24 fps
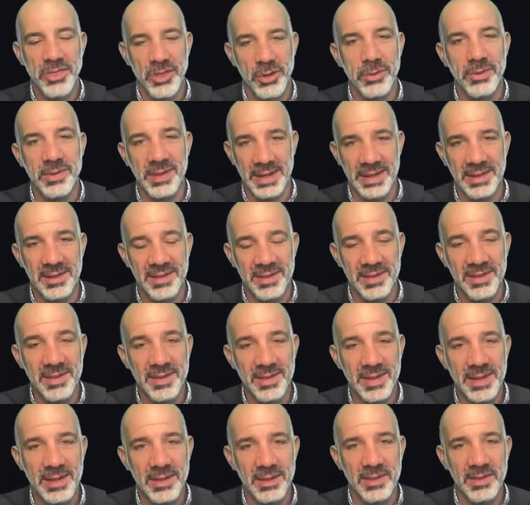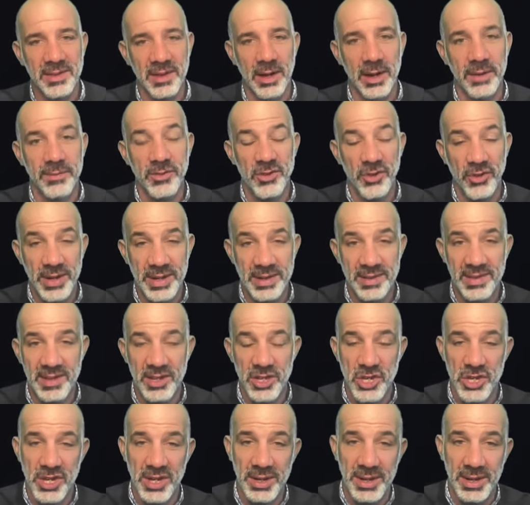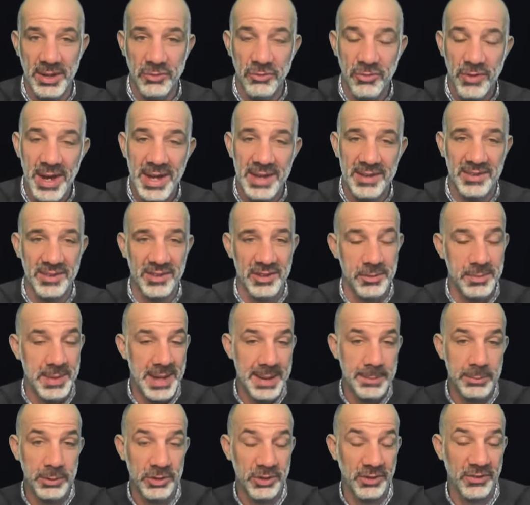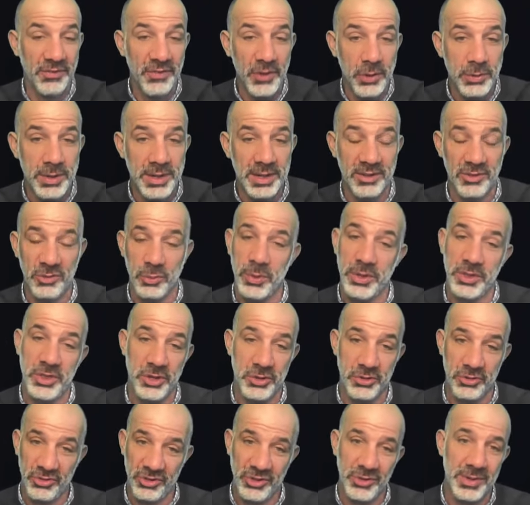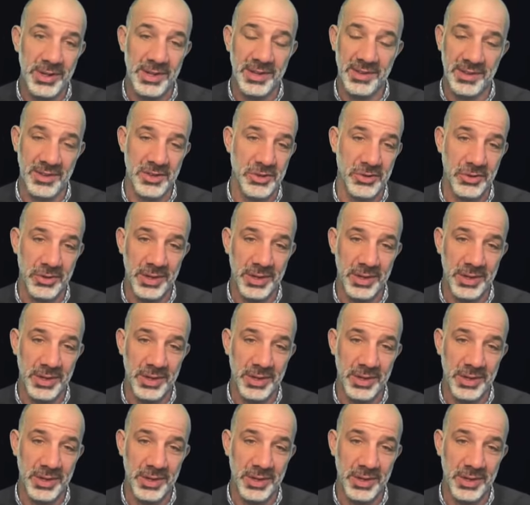those instances of transition and rest to be able to focus with your students in your